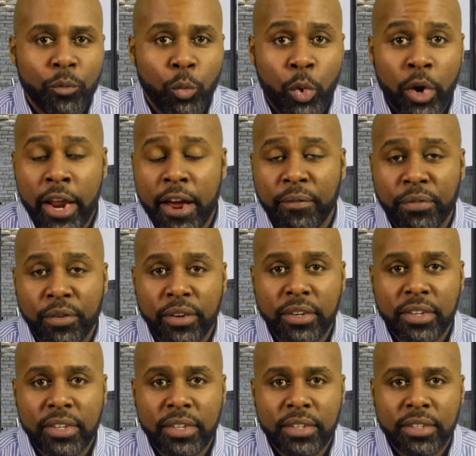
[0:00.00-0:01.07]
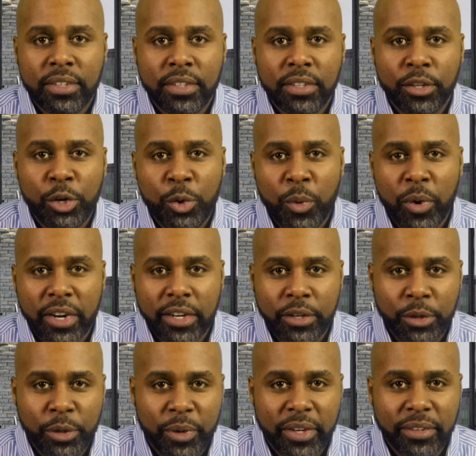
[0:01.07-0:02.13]
whatever, who want to
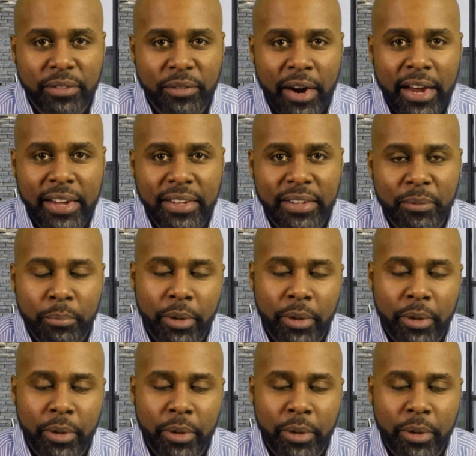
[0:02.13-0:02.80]
do it, right?